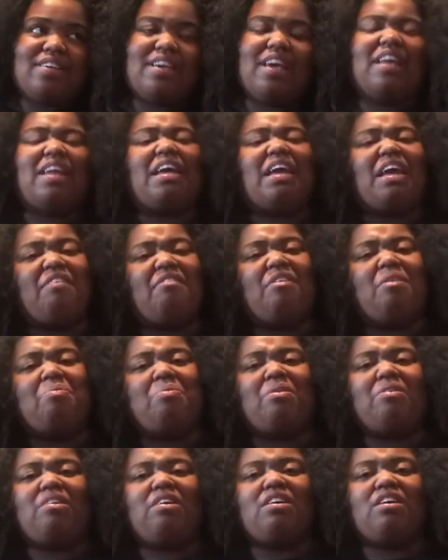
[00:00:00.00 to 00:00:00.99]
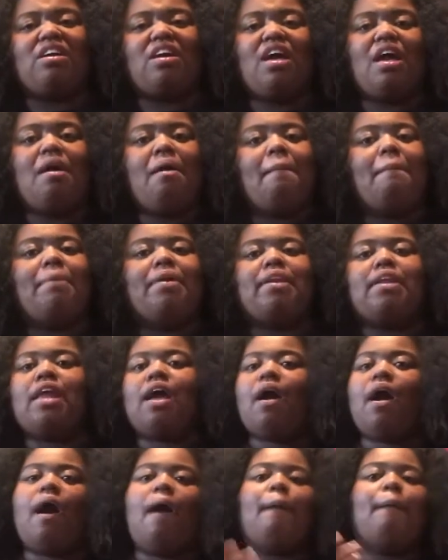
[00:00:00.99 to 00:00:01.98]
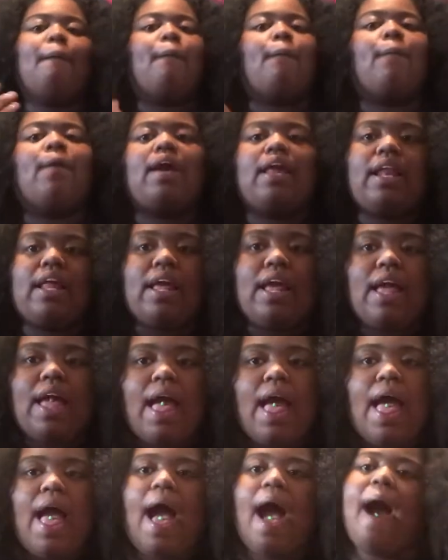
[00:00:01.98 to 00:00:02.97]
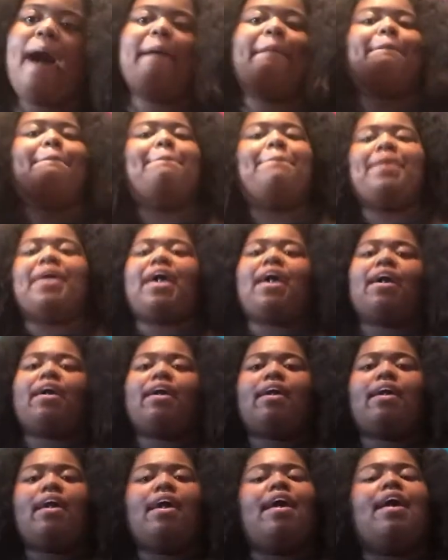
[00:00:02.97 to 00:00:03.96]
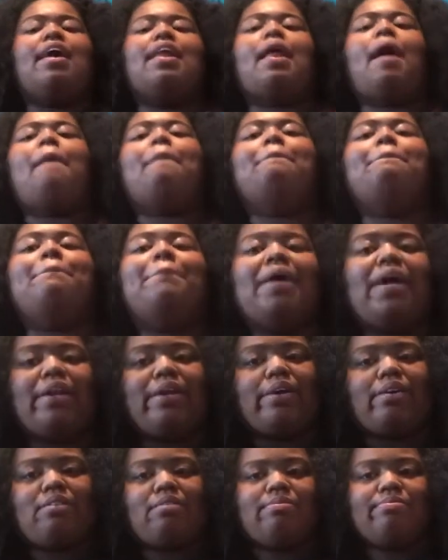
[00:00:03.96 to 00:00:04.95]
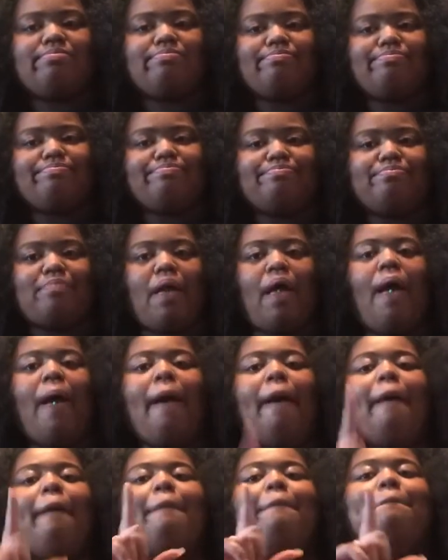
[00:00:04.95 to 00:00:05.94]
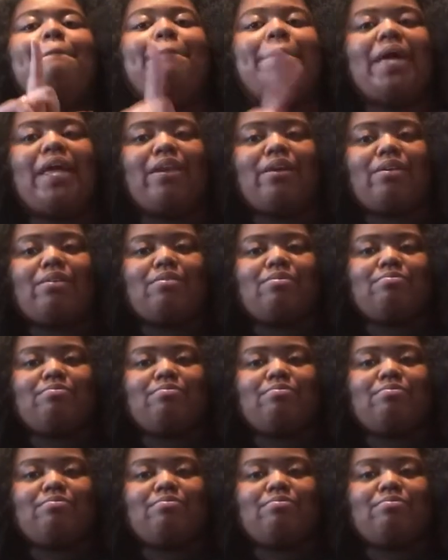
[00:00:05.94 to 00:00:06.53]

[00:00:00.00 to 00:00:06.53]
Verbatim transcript: Kind of gave up on it, but now I'm ready, I'm back, and I'm better. Better.